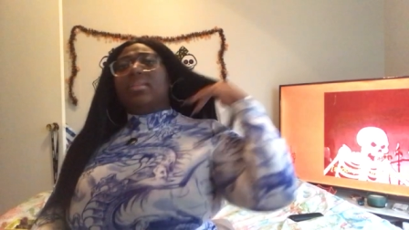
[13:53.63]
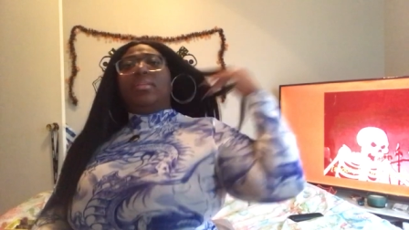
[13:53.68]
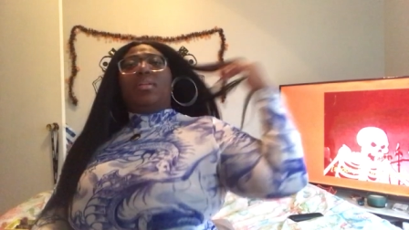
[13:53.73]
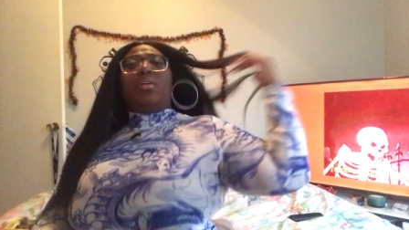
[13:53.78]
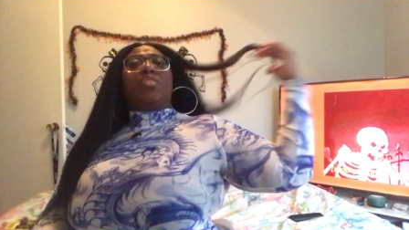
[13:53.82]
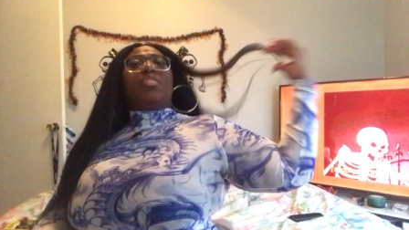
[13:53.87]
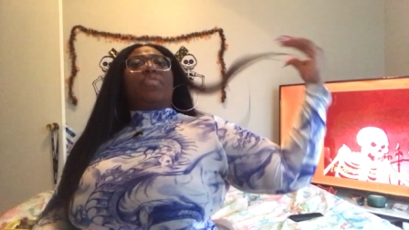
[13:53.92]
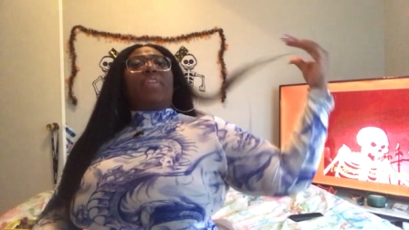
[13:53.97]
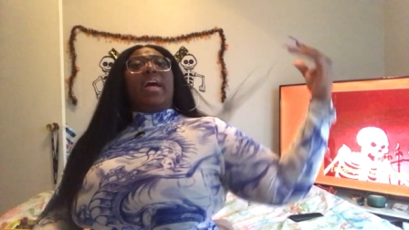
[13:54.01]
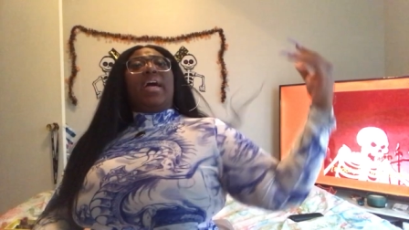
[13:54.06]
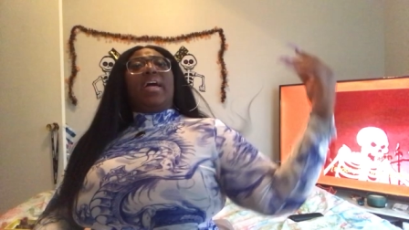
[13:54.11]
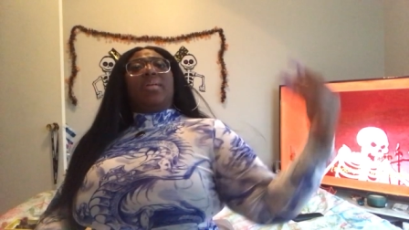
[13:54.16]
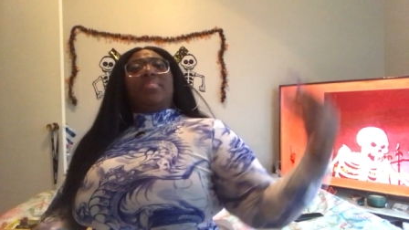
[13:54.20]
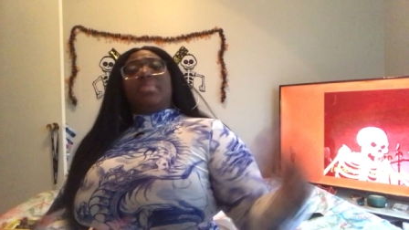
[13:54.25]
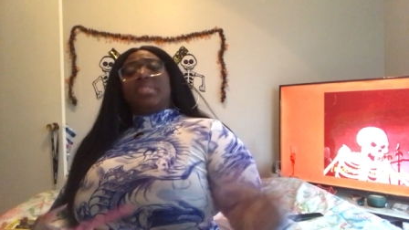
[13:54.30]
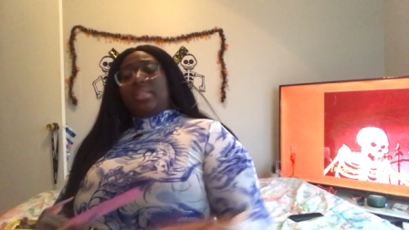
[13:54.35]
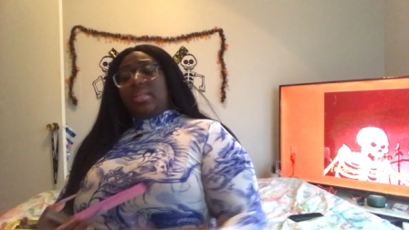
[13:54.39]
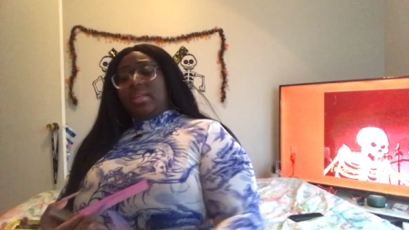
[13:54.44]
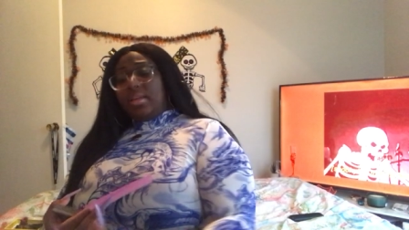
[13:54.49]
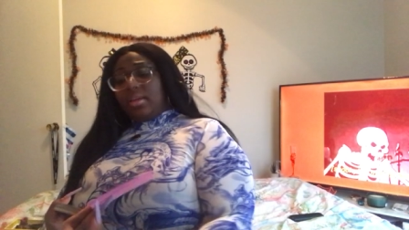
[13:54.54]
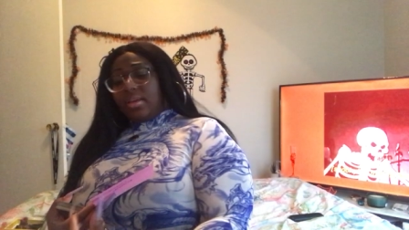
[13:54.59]
those vibes.
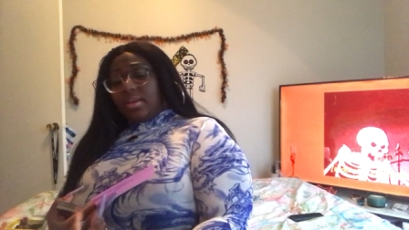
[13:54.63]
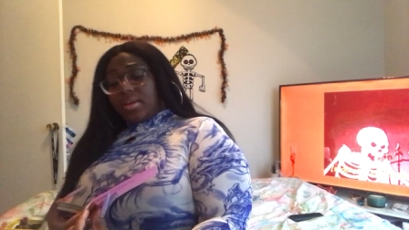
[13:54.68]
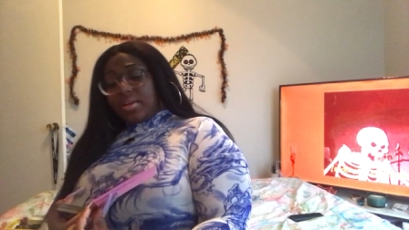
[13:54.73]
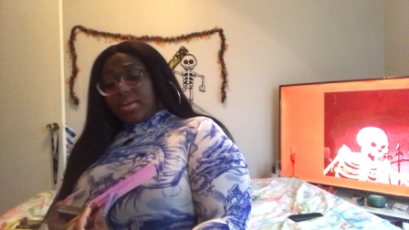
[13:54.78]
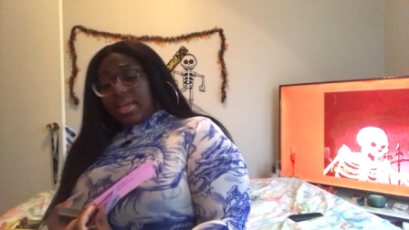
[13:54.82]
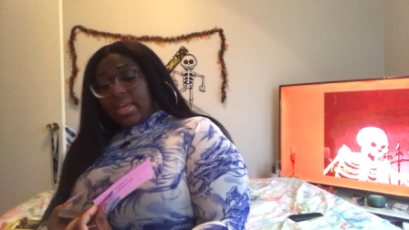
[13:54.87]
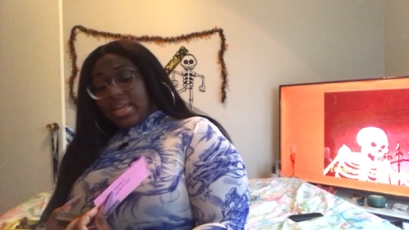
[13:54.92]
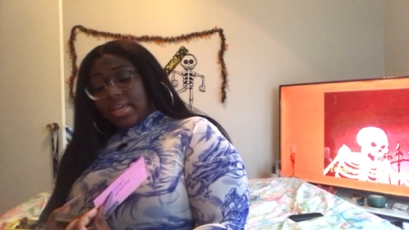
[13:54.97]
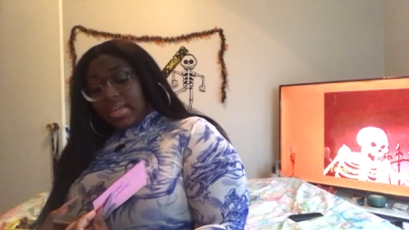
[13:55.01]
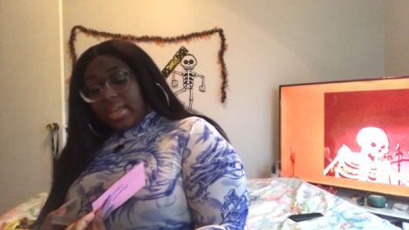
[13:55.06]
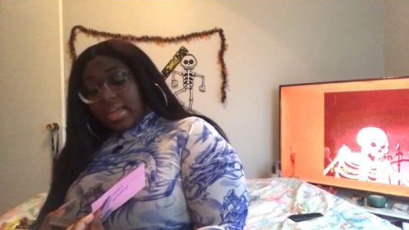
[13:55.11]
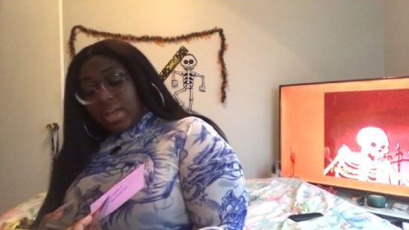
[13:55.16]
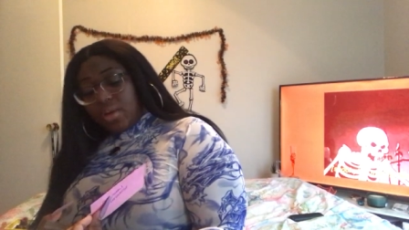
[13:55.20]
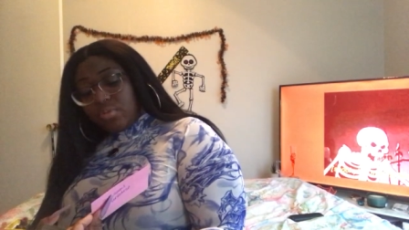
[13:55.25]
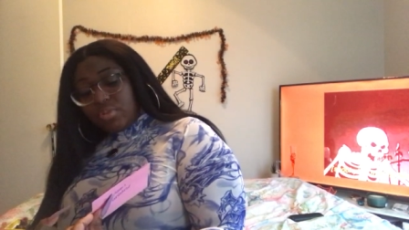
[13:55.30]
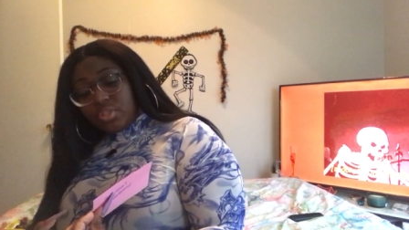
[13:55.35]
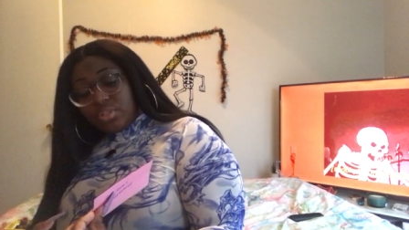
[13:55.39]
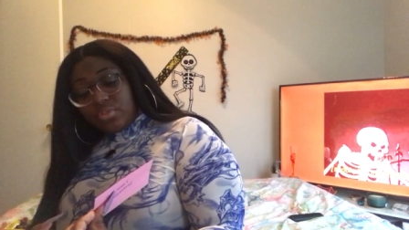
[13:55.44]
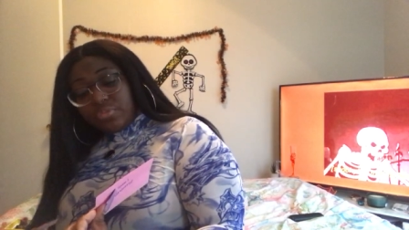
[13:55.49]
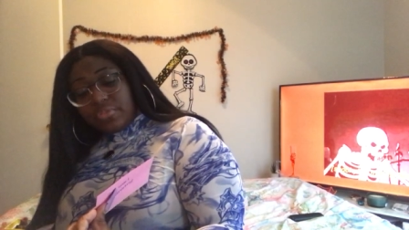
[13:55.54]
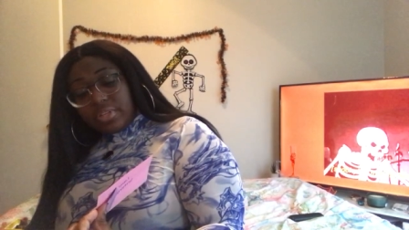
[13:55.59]
Okay, how
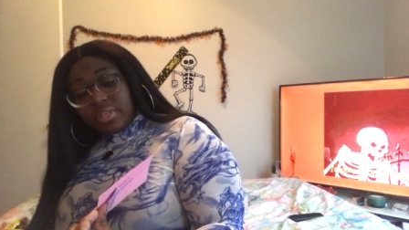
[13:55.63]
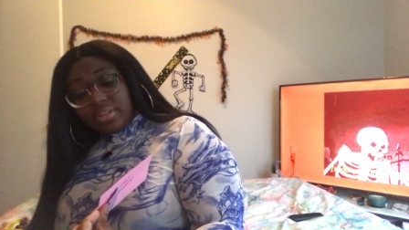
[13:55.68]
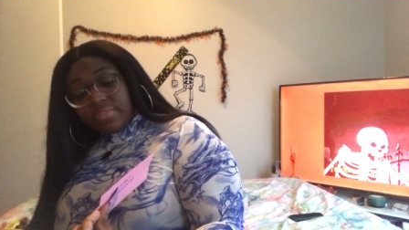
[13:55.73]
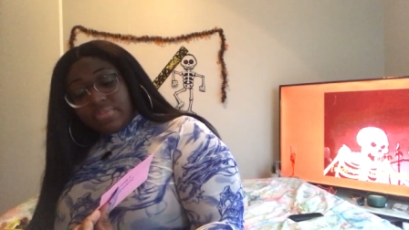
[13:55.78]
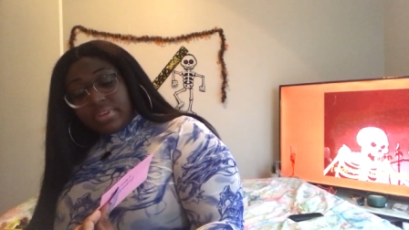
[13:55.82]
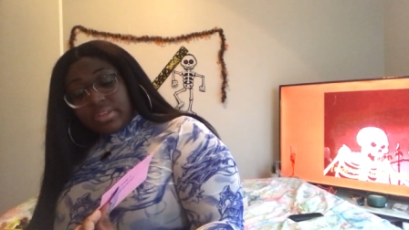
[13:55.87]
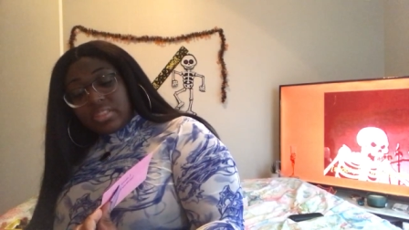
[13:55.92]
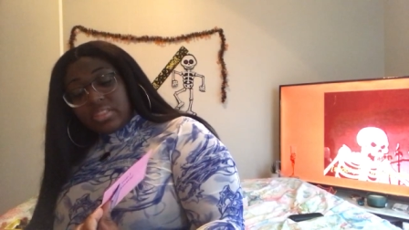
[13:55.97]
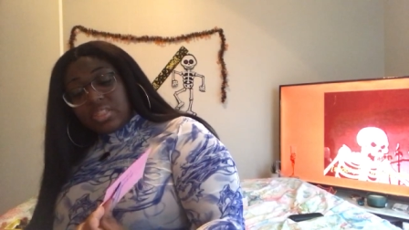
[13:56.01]
would you feel if I